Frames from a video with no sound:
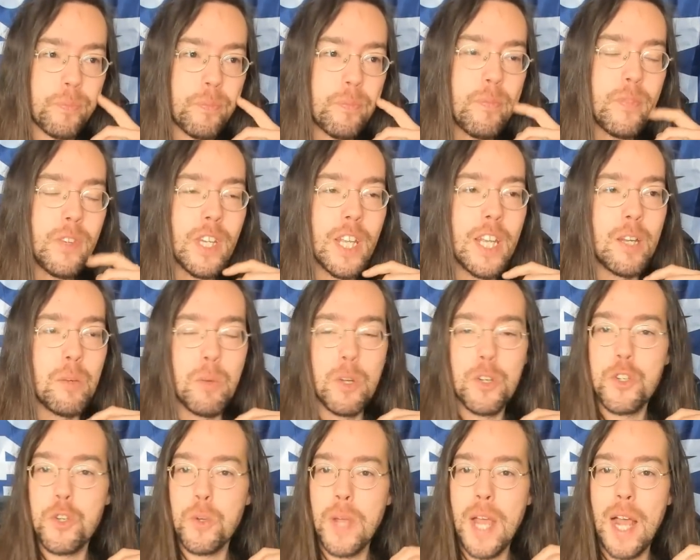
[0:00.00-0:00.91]
in
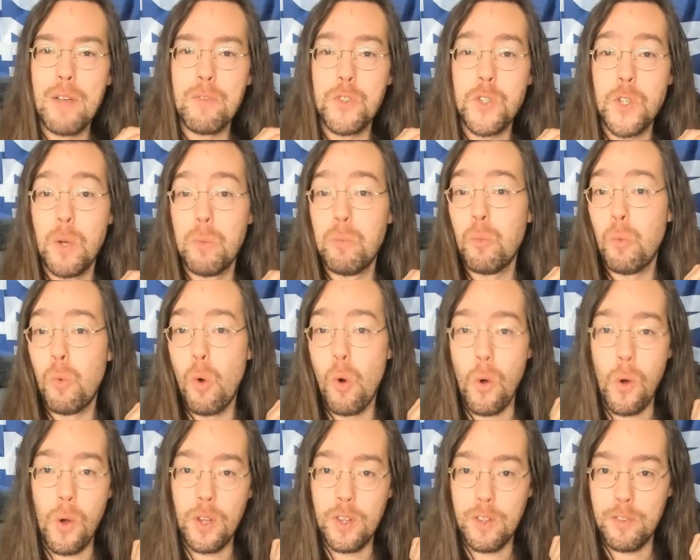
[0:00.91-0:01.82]
which you have some
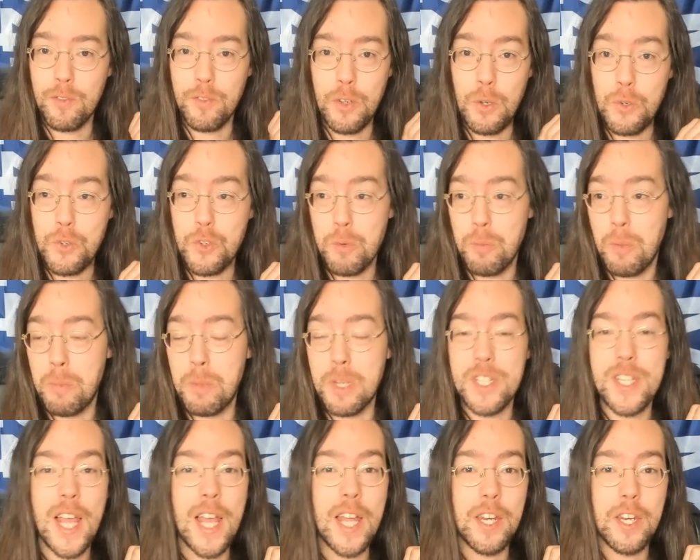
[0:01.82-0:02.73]
war in the future, maybe
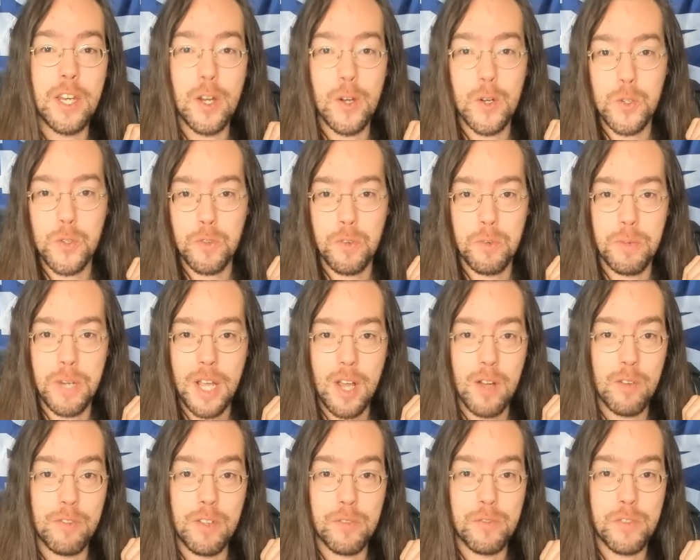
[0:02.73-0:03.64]
10 years from now,
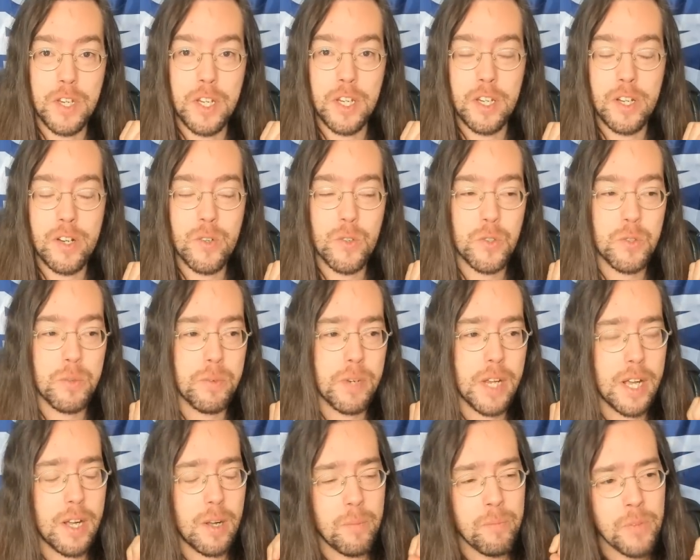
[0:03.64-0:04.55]
15 years from
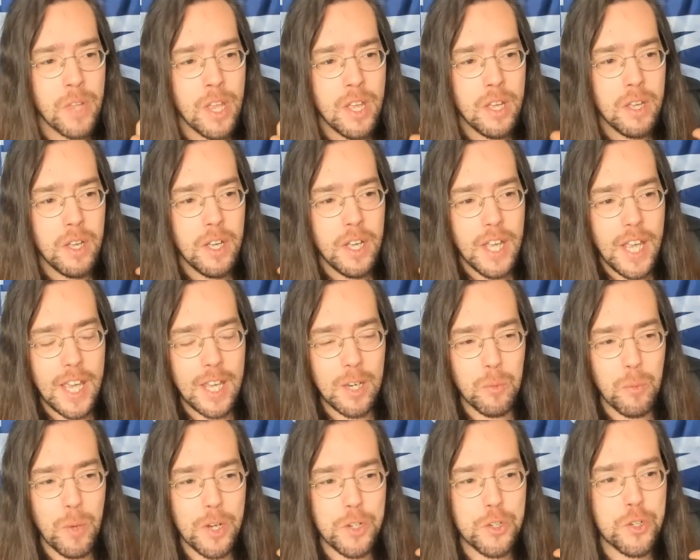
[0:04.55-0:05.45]
now, in
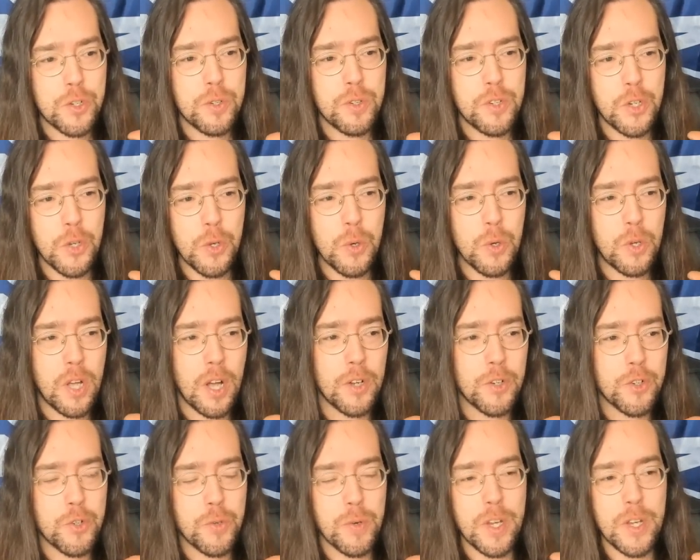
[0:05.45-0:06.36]
which two
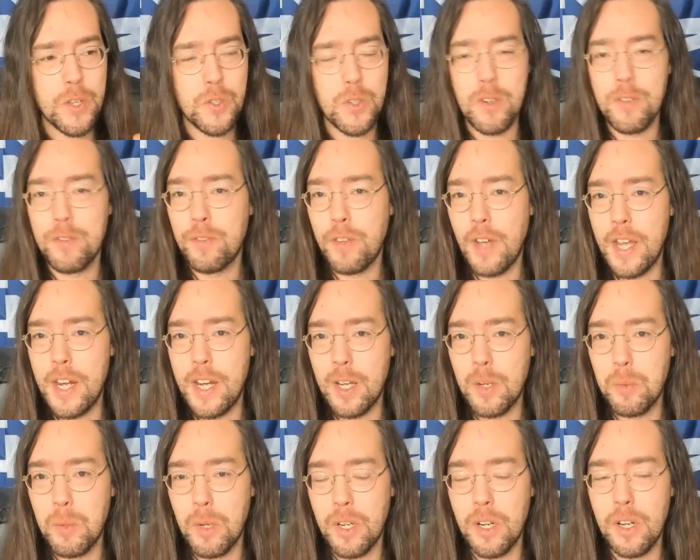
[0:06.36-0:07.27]
countries are fighting
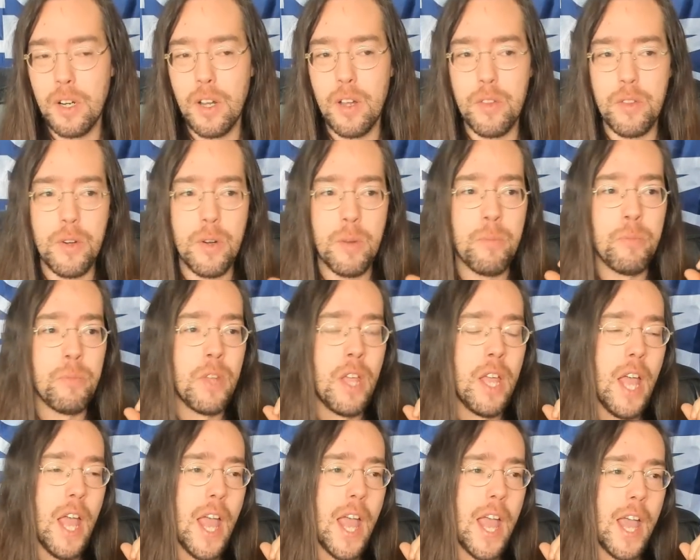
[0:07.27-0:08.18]
one another,
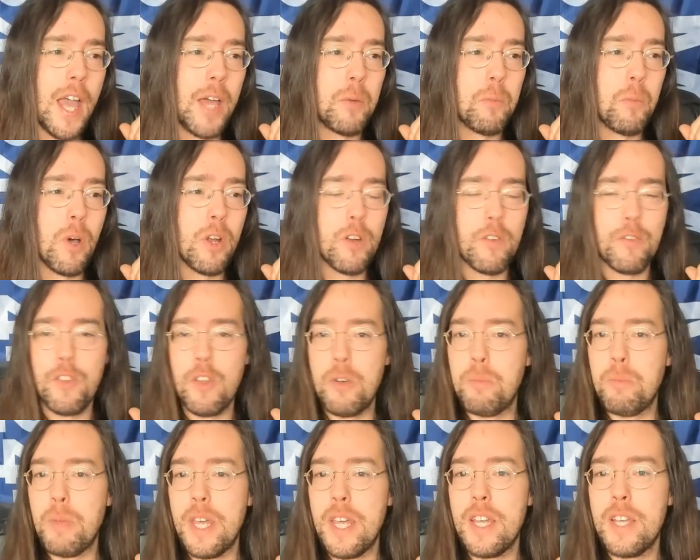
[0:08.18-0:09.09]
and one of them
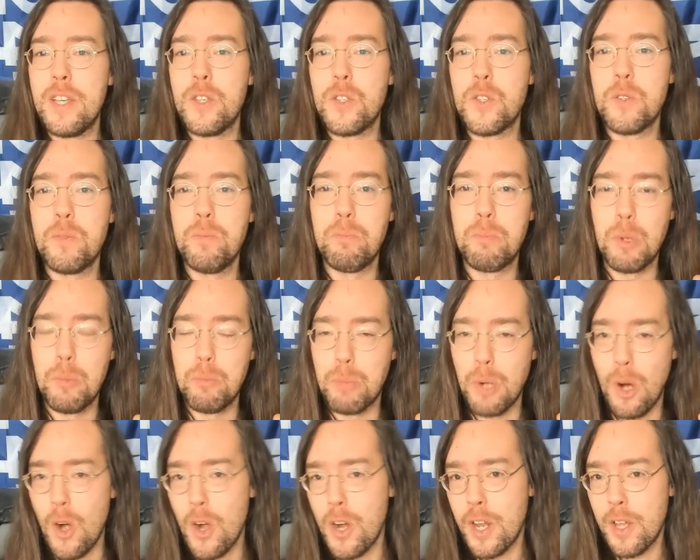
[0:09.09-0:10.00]
is
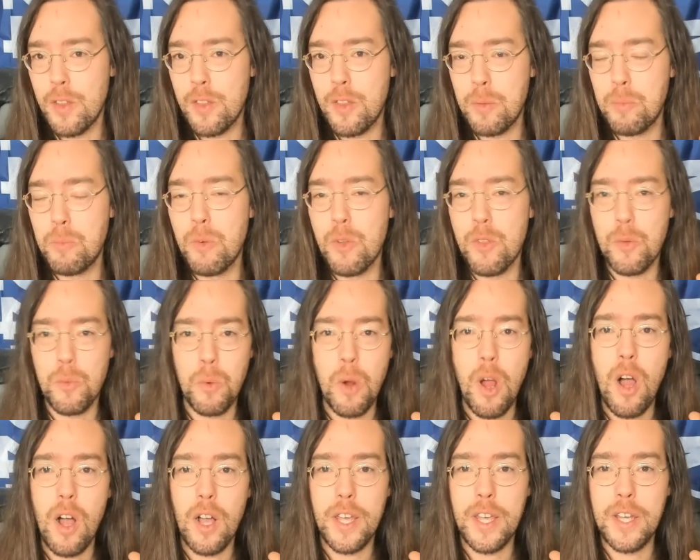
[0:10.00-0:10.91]
bombarding them with
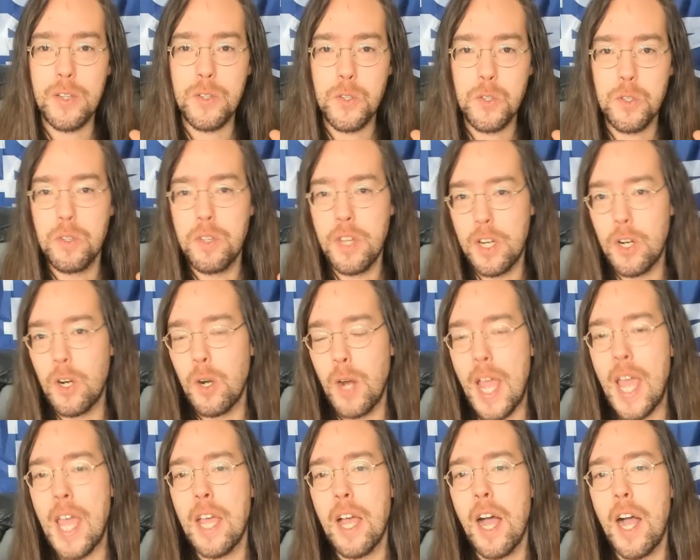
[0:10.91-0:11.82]
rockets that are
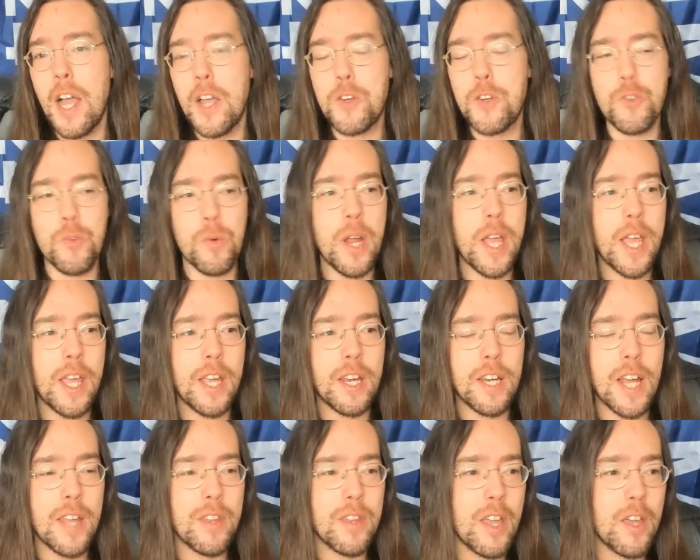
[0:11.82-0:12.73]
AI trained,
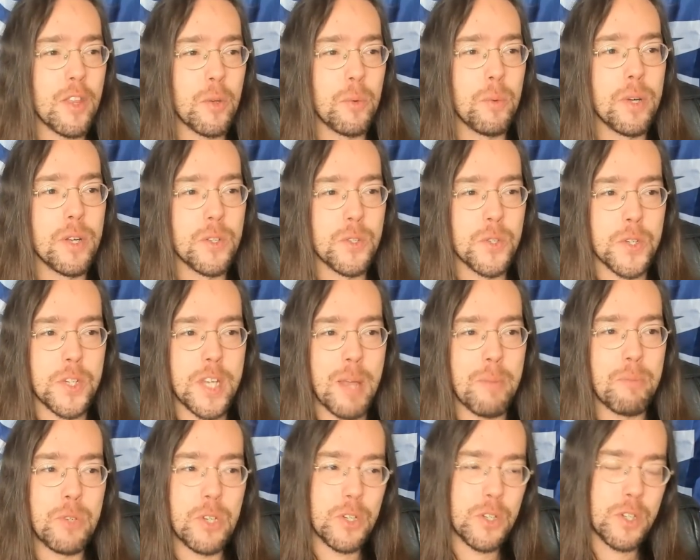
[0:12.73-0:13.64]
and the other one is
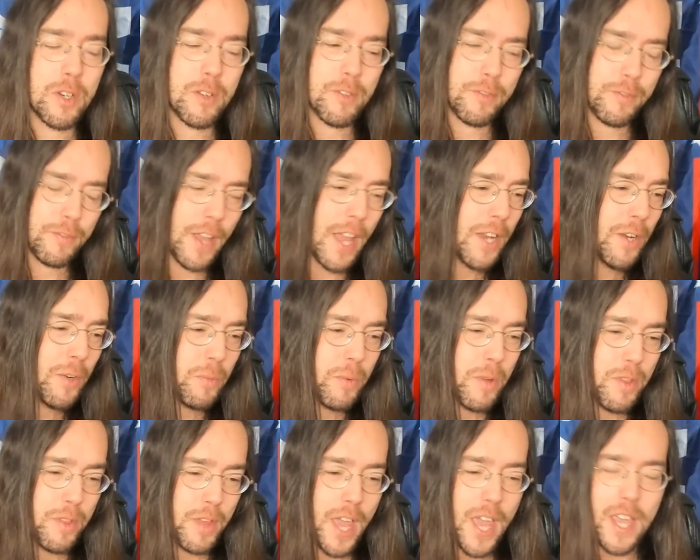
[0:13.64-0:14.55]
attempting to defend
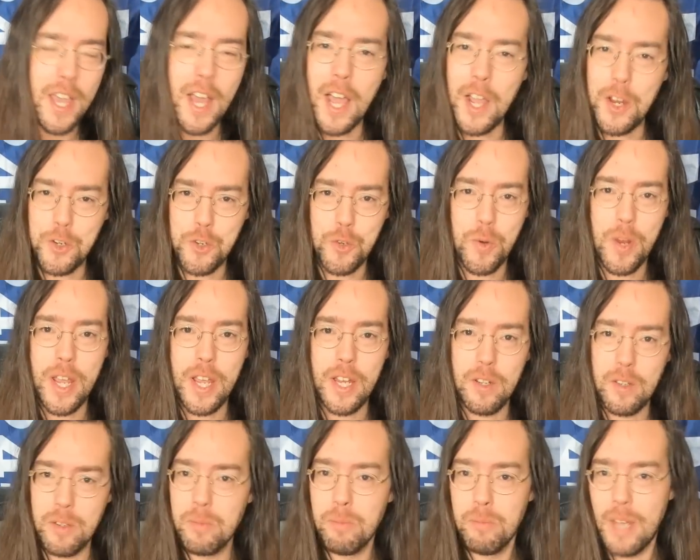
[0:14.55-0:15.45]
with AI
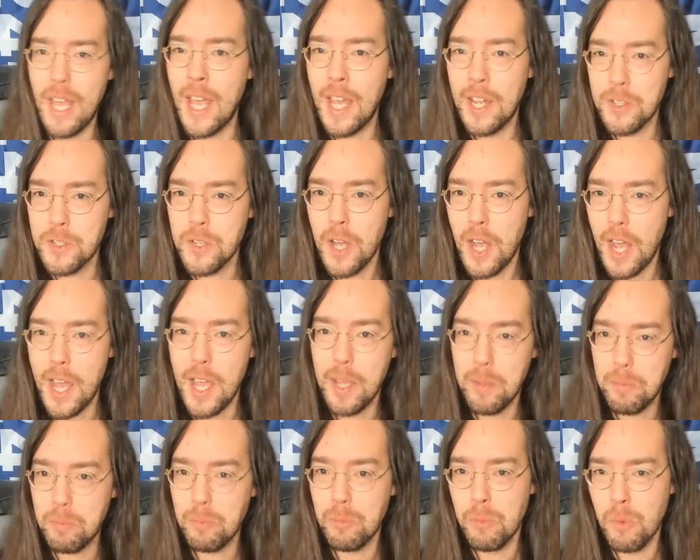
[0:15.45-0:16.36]
trained
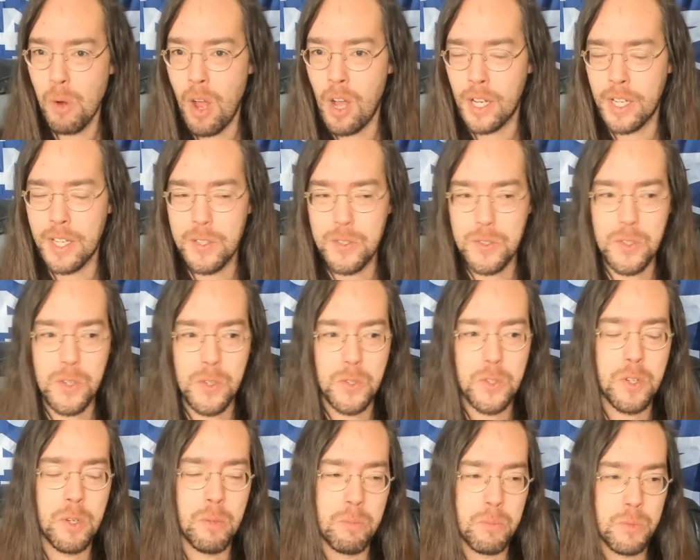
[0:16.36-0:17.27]
anti-rocket
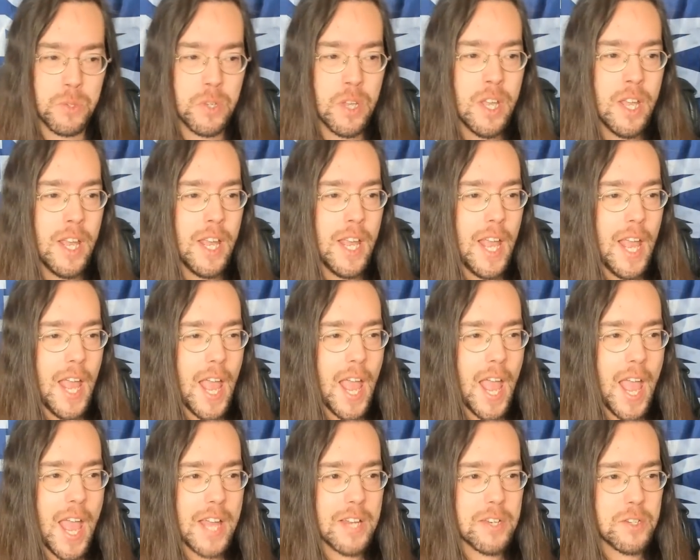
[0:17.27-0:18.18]
systems.
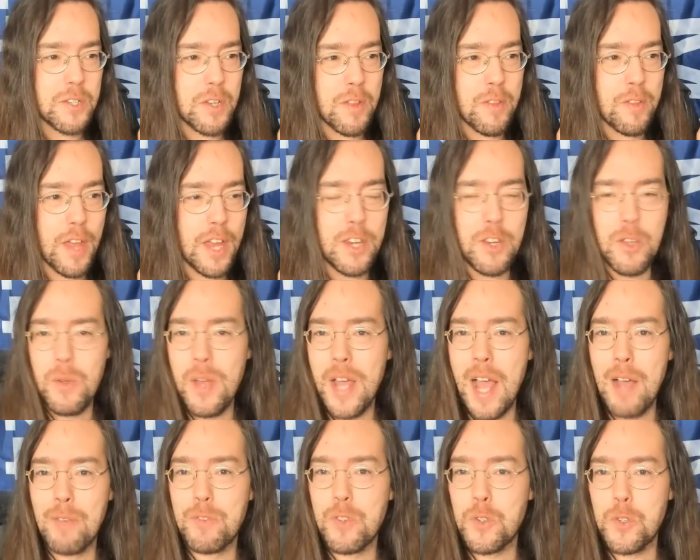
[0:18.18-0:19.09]
And then you
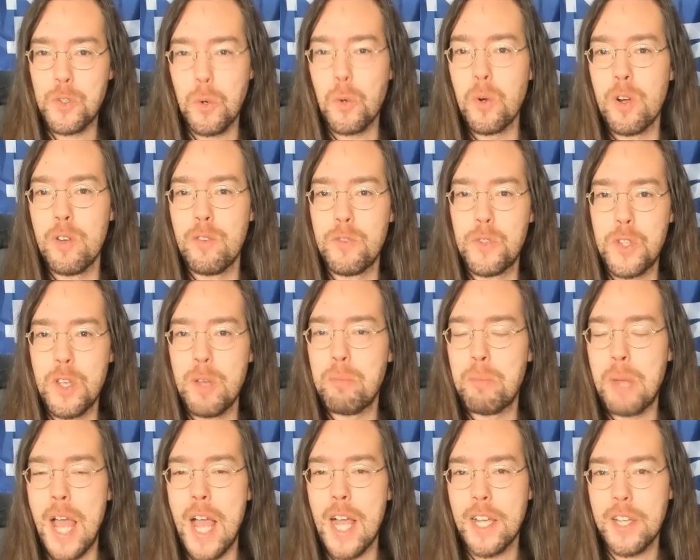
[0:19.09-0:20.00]
have to sort of sit
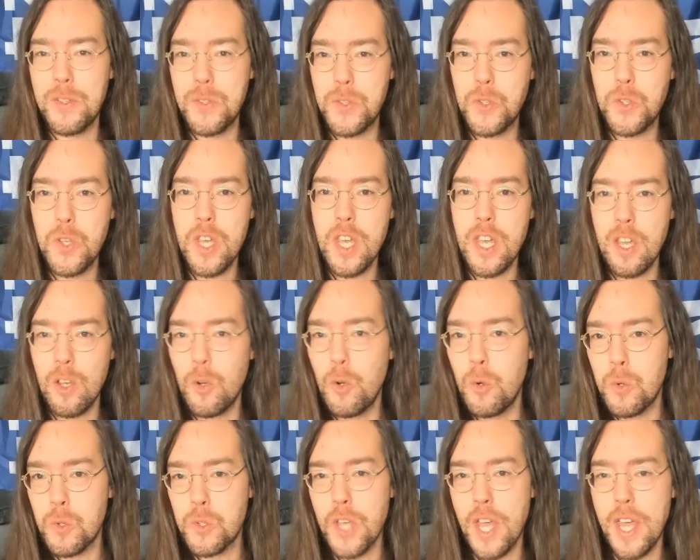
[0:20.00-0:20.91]
back and see
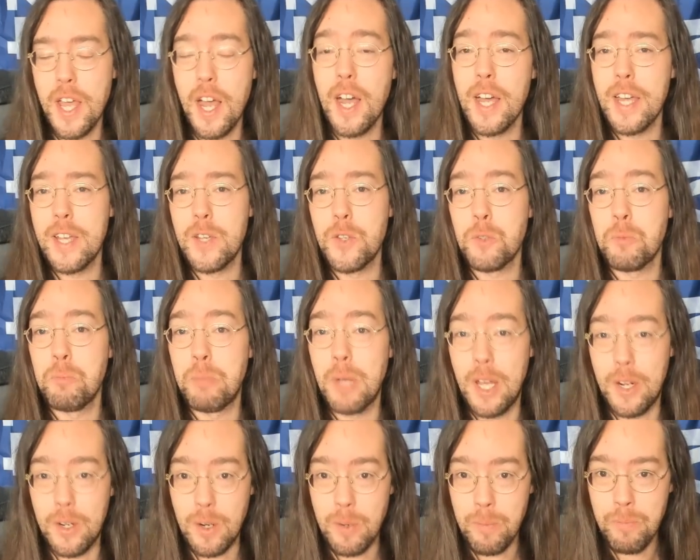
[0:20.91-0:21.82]
whose AI is
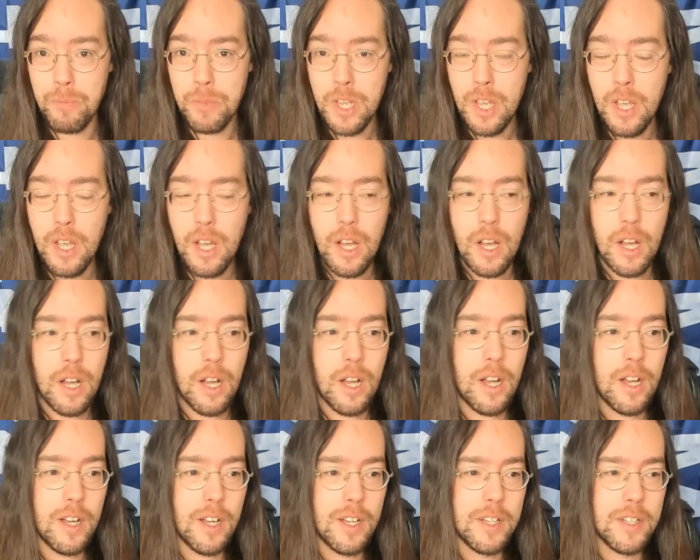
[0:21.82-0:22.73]
better.
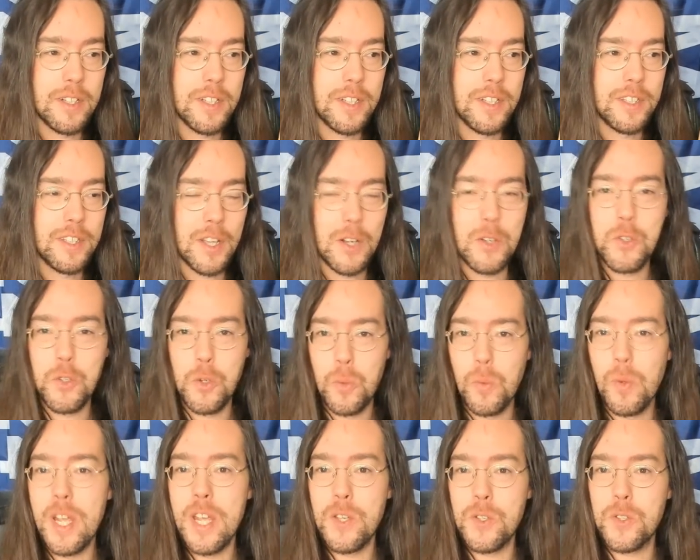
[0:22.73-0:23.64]
Uh, there's a
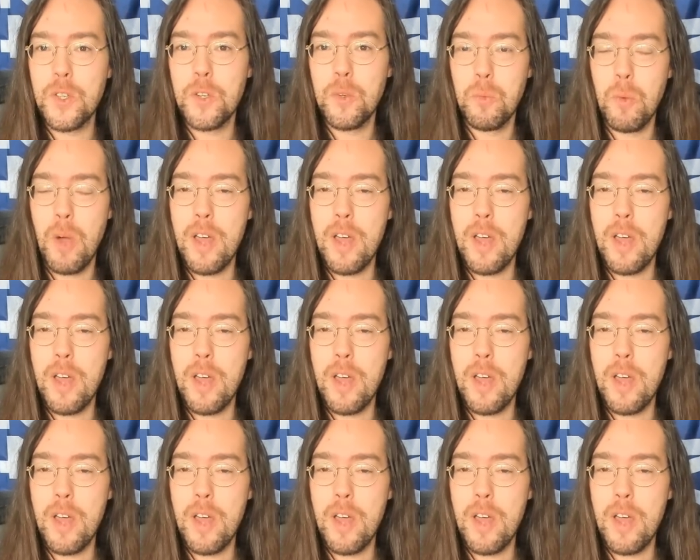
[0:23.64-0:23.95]
reason why the